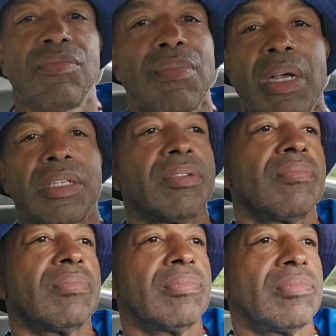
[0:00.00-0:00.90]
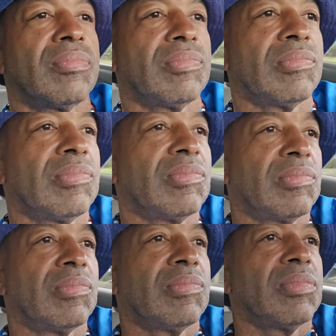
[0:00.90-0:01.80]
Continue for 32
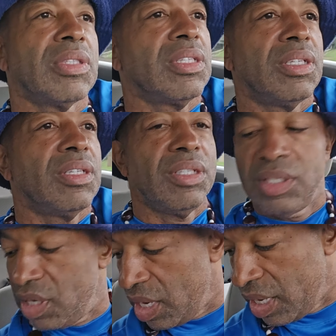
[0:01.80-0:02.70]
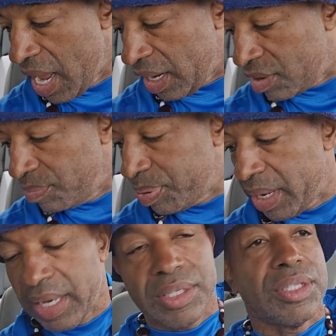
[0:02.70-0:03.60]
miles. None of that
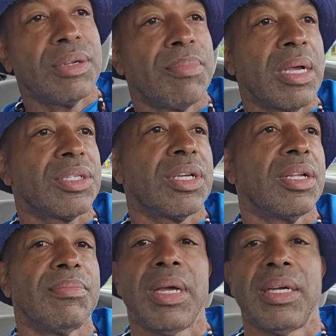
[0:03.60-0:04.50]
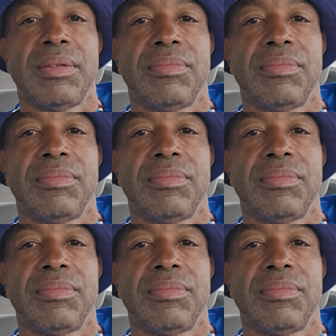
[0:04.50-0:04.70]
compares to my son, man.